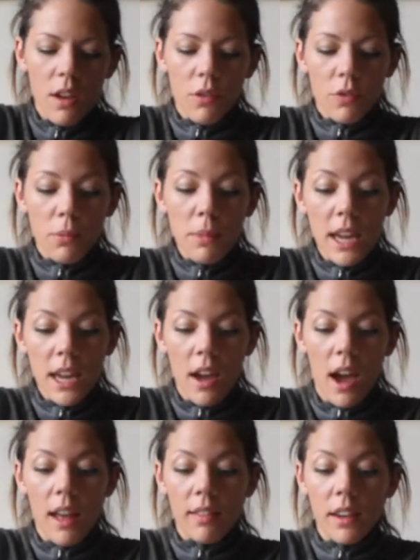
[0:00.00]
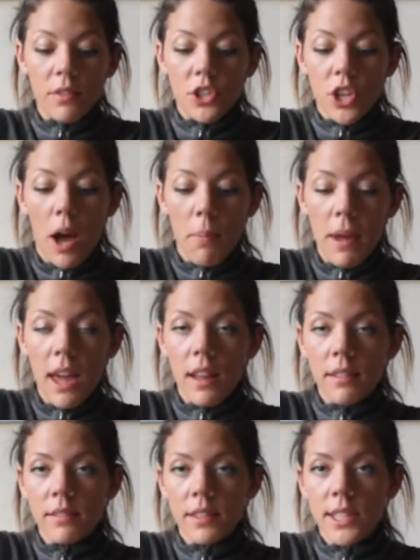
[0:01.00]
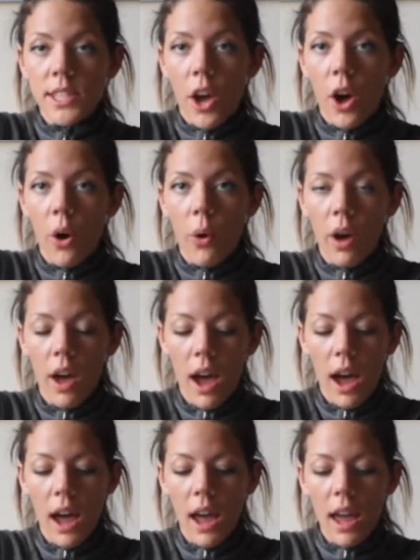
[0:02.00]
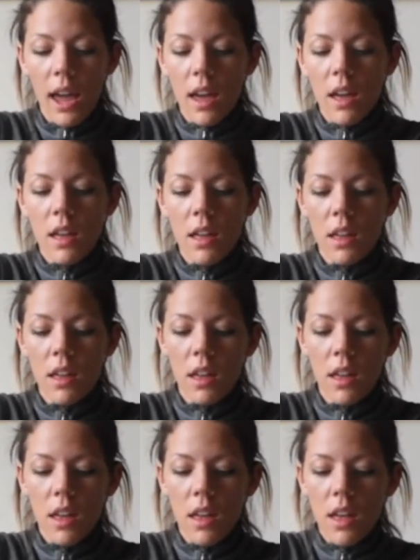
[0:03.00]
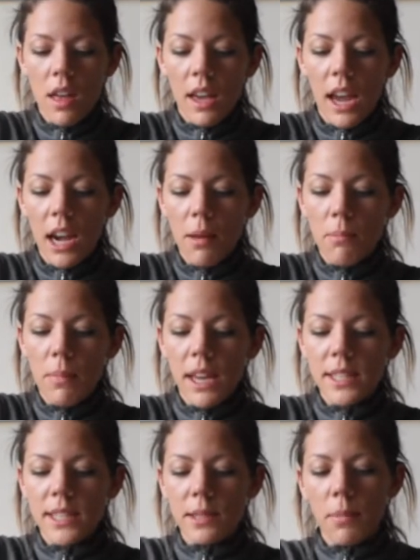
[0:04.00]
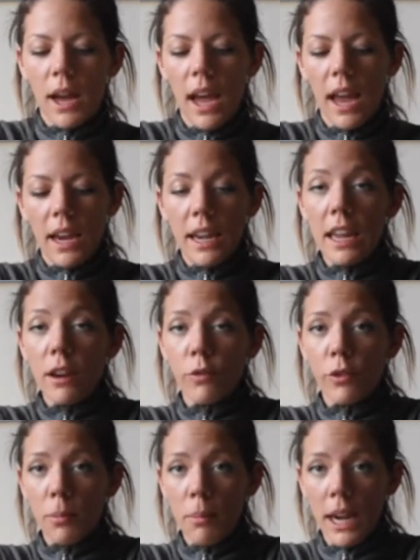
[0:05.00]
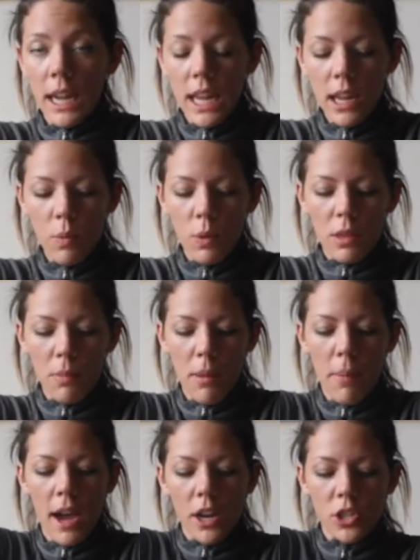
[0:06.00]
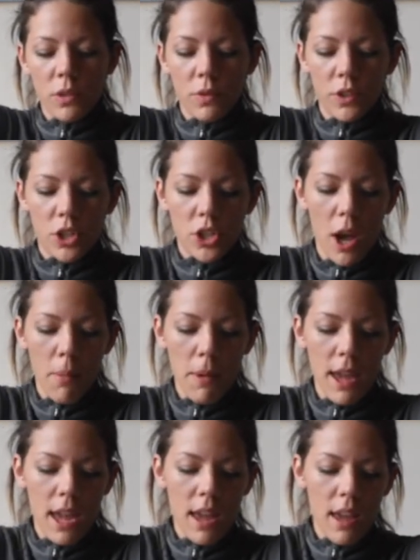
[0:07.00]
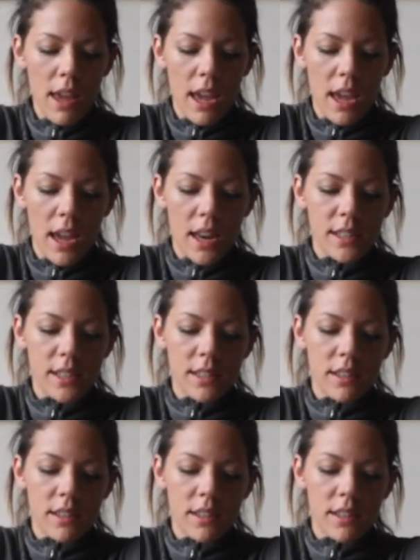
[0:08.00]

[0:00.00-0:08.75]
For me, I love shopping. So I kind of mixed my need for money with my passion for shopping and